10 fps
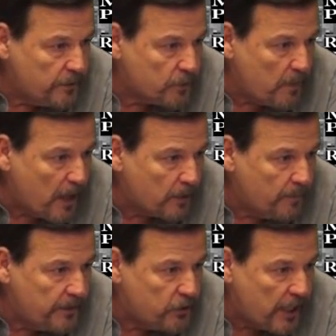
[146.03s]

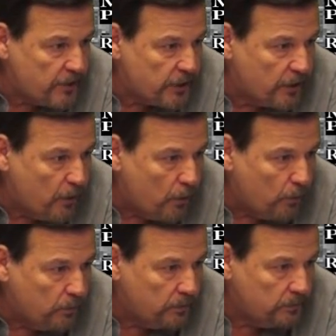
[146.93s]
Sparkman, Jason
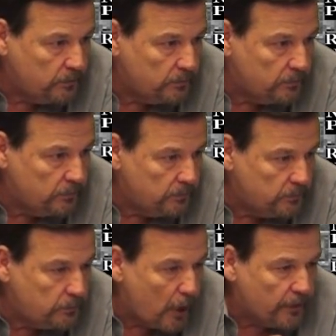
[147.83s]
Cole,
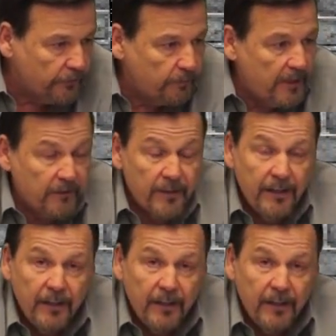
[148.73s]
Donald Smith.